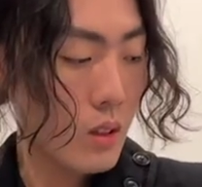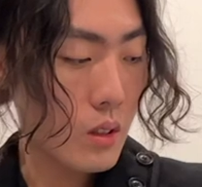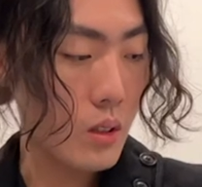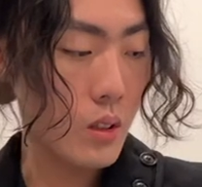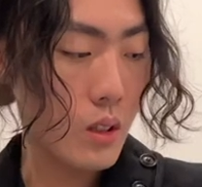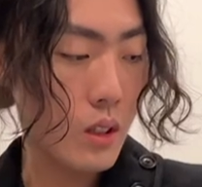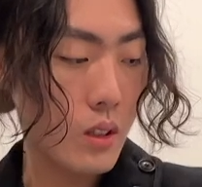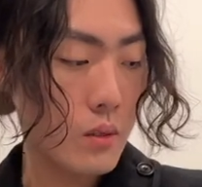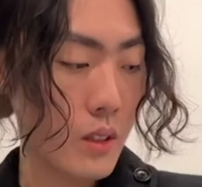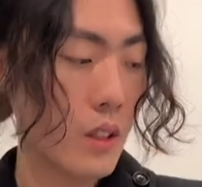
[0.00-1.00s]
So
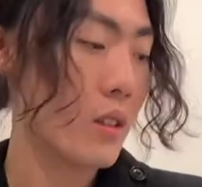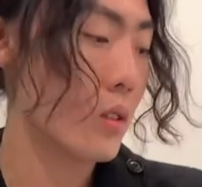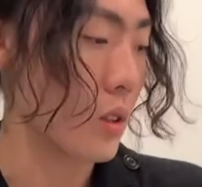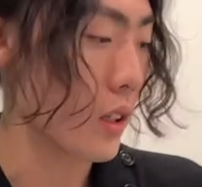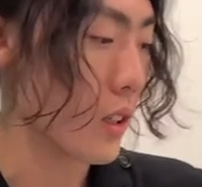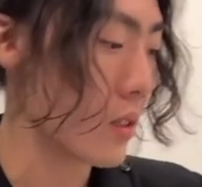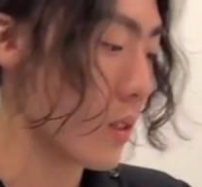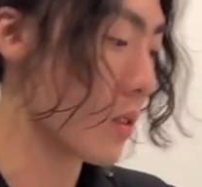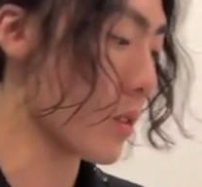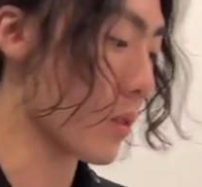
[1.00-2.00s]
yeah, so I guess this
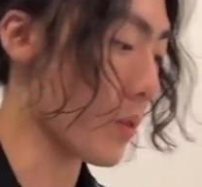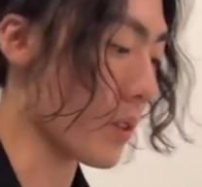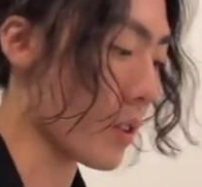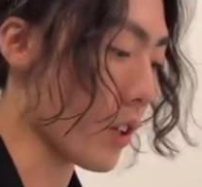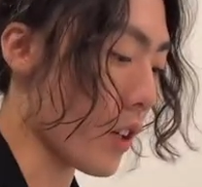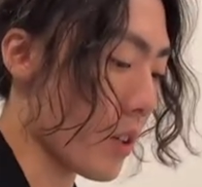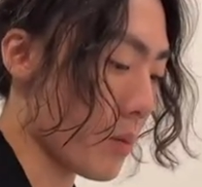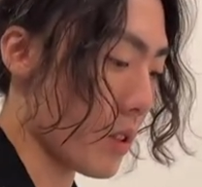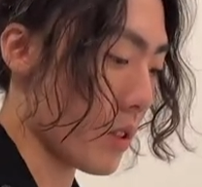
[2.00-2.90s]
is the first item.